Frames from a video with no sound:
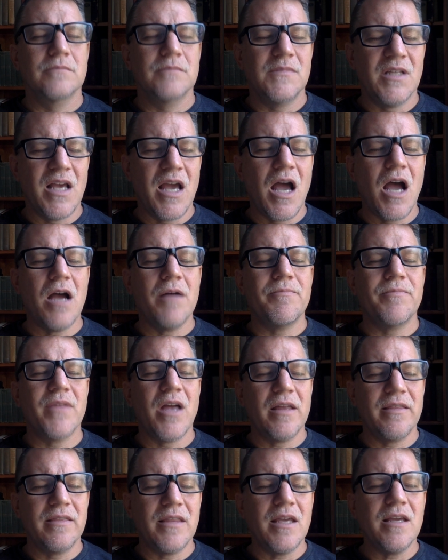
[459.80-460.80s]
Yeah,
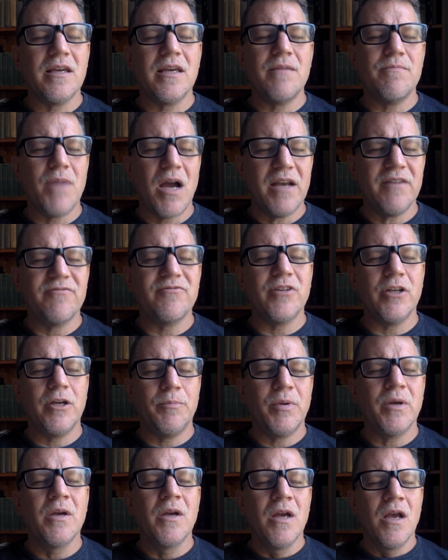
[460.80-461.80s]
I think he might flip.
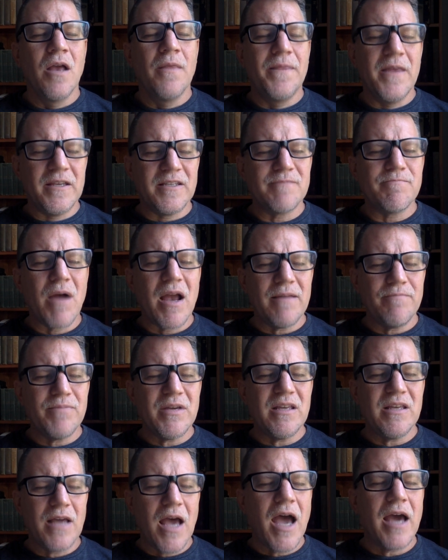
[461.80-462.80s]
This might
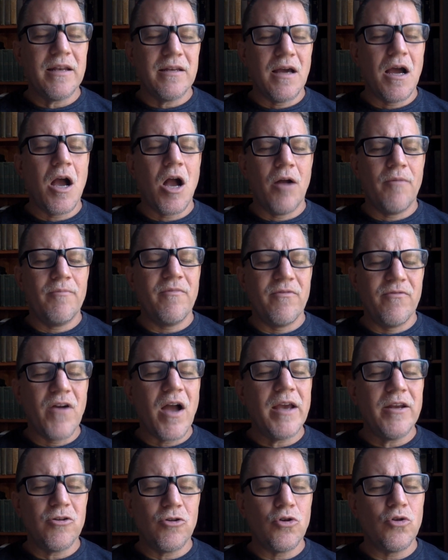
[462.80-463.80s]
be that
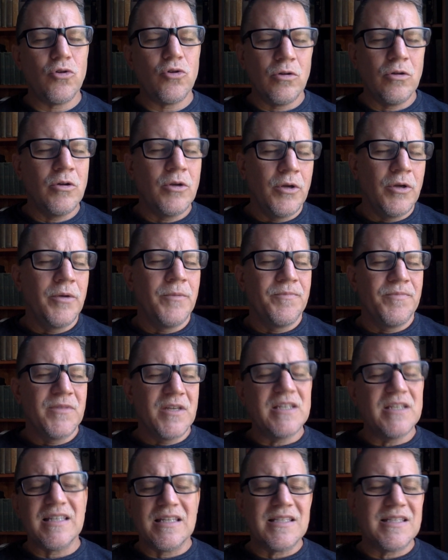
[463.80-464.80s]
final.
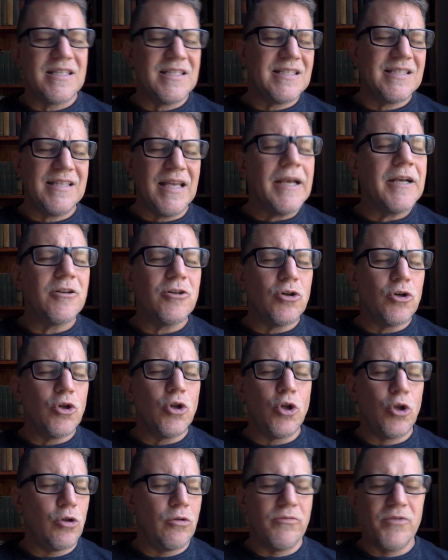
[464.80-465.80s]
This is the
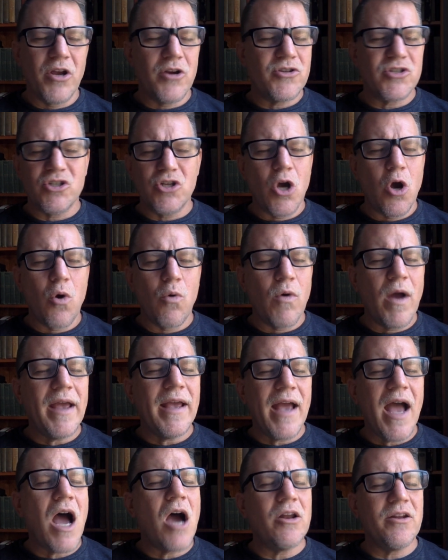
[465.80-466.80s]
signal. There's no way
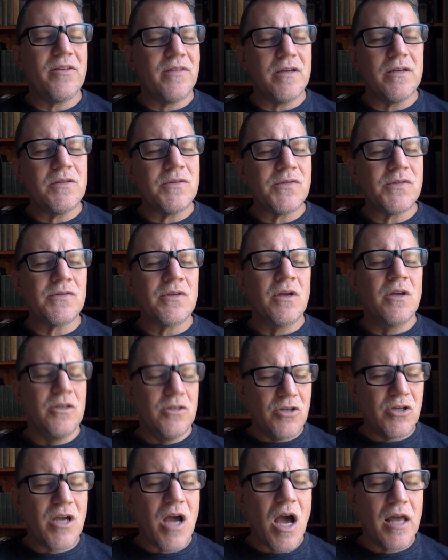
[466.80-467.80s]
out of this.
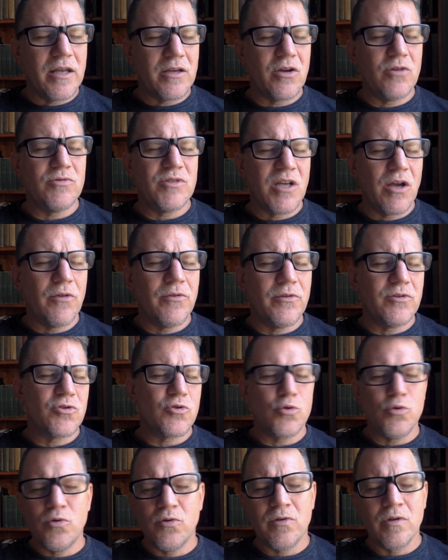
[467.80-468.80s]
You got to go tell the
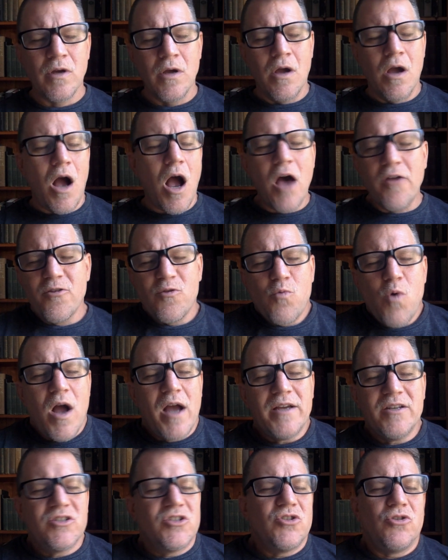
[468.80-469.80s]
truth.
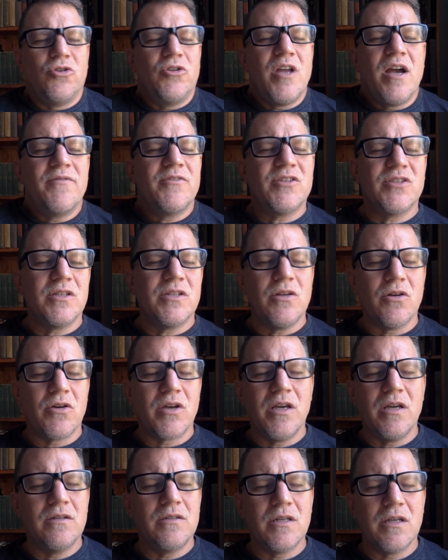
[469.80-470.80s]
Otherwise, you'll never see your
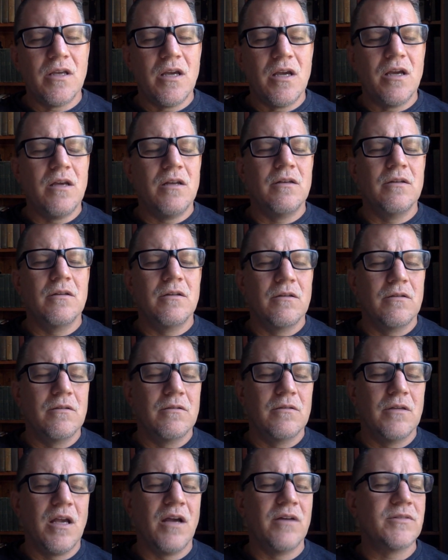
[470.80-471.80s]
kids again
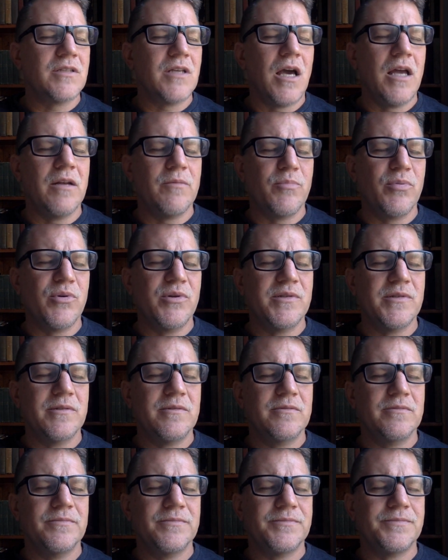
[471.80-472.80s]
outside of
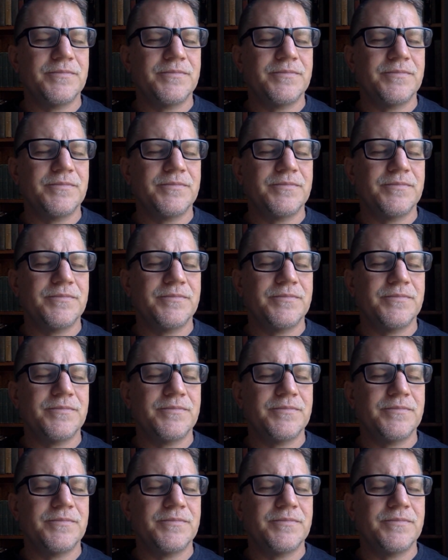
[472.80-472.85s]
prison.